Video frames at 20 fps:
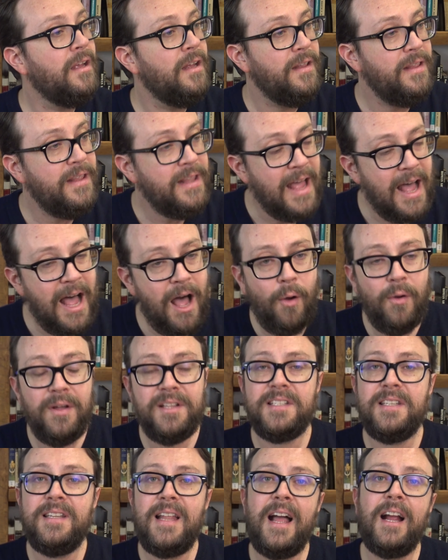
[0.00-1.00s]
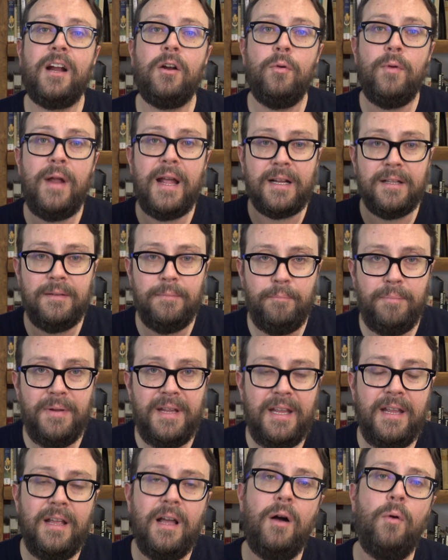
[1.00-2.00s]
Now it's not correct.
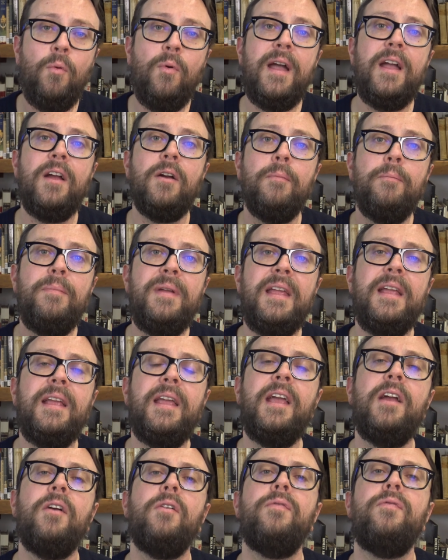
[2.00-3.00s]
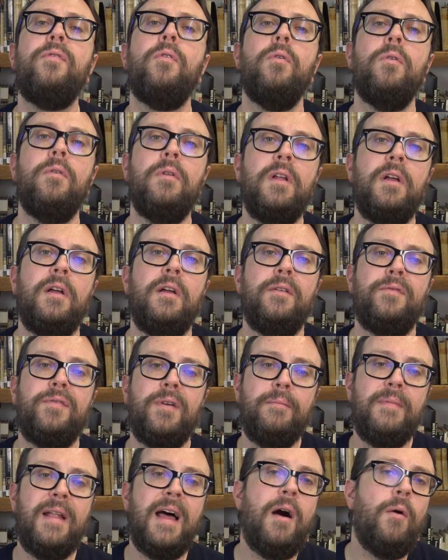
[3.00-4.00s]
Be aware, be careful
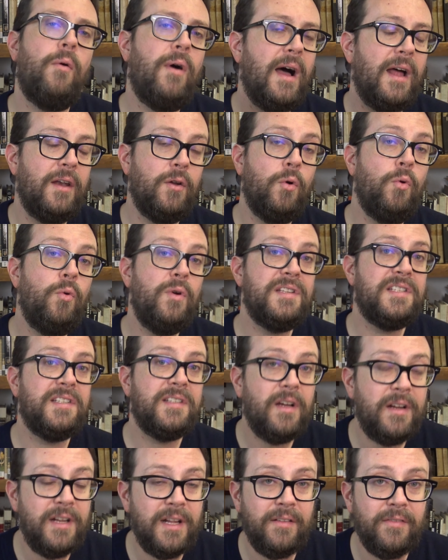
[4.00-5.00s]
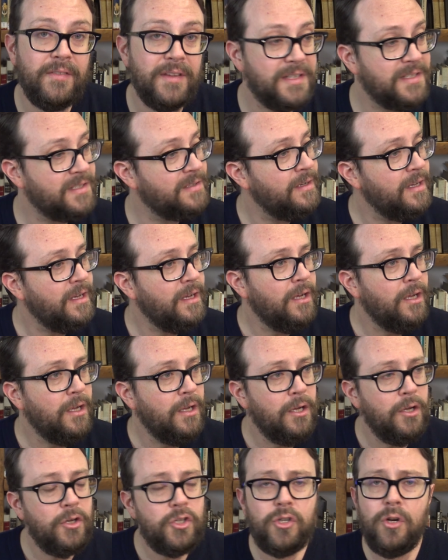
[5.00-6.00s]
from now on who is studying this.
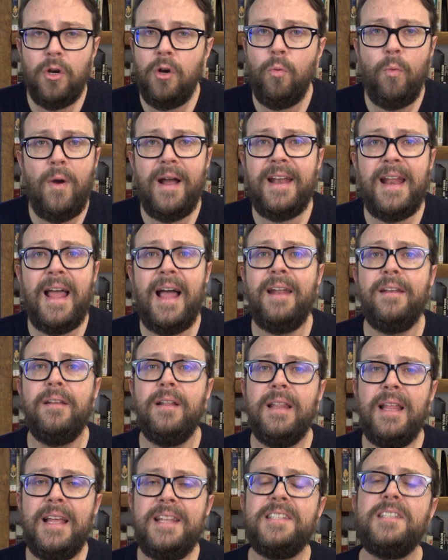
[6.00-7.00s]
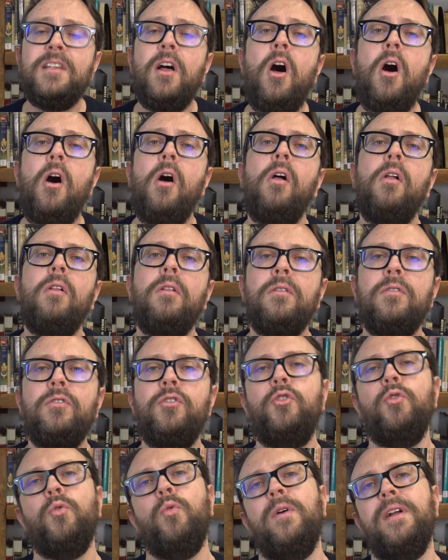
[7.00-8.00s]
Sure, why not? Let's all
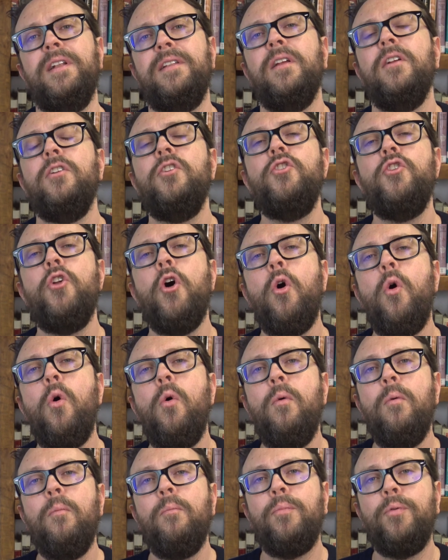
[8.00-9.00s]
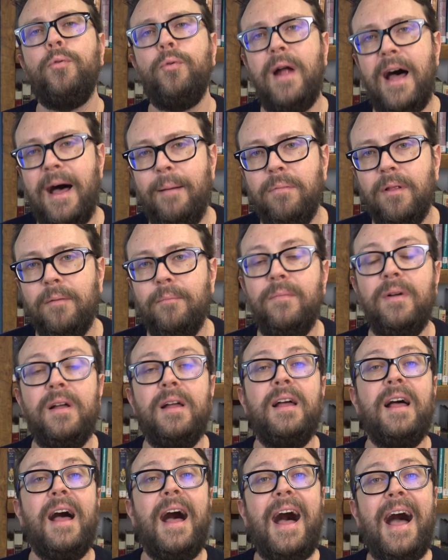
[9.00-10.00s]
do it. No problem.
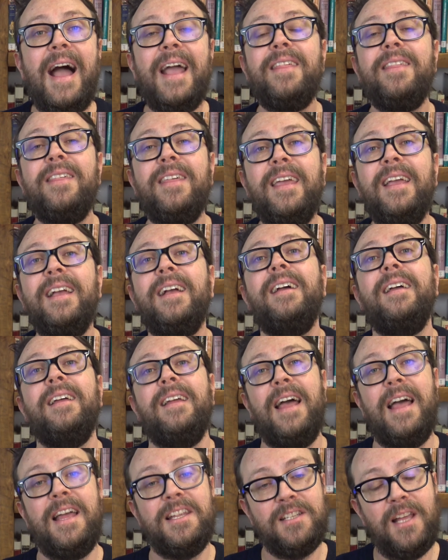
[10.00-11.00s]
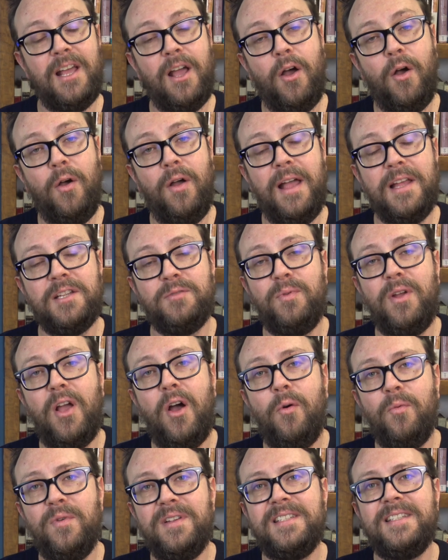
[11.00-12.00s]
I think, as we
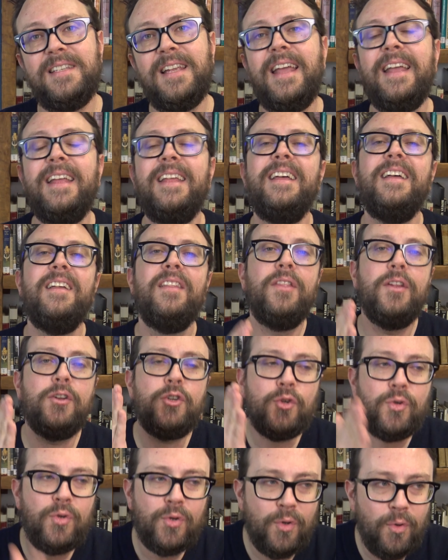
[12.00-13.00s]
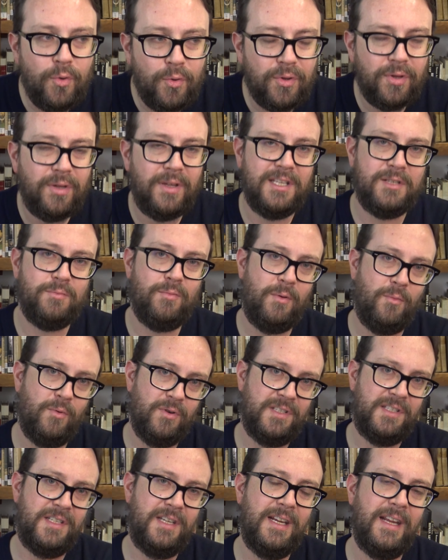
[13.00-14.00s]
always say, the truth is what we're
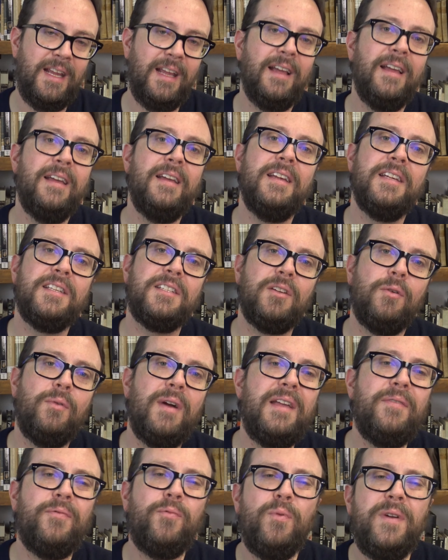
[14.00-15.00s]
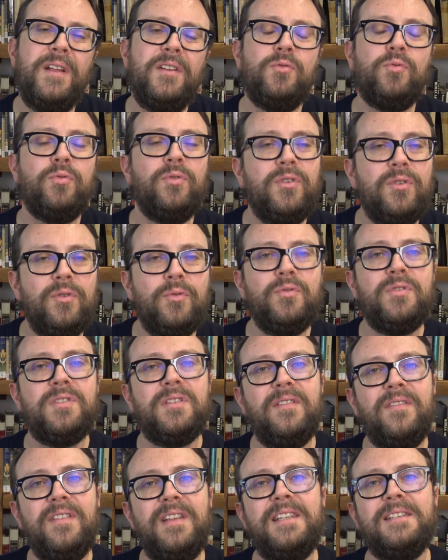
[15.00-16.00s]
seeking. So if we introduce
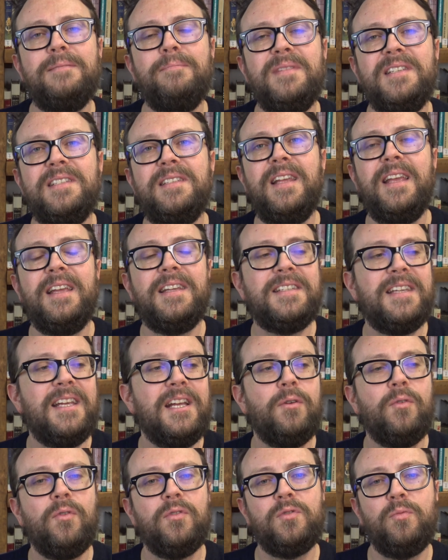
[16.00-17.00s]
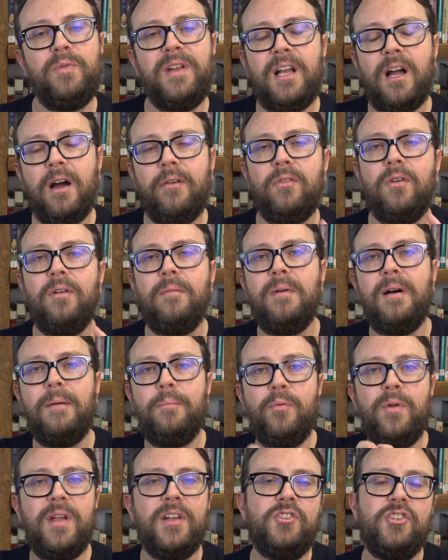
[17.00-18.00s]
these mistakes, errors, we cover them
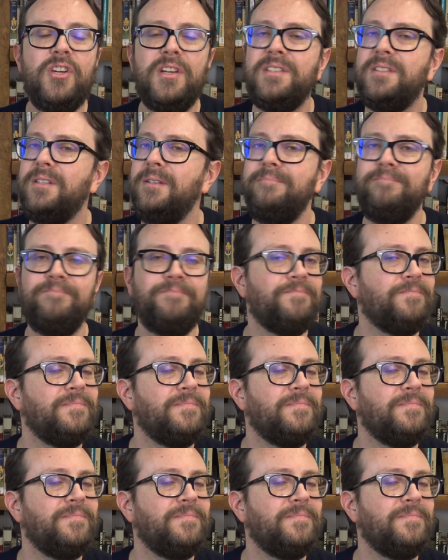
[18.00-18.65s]
up, we adjust them,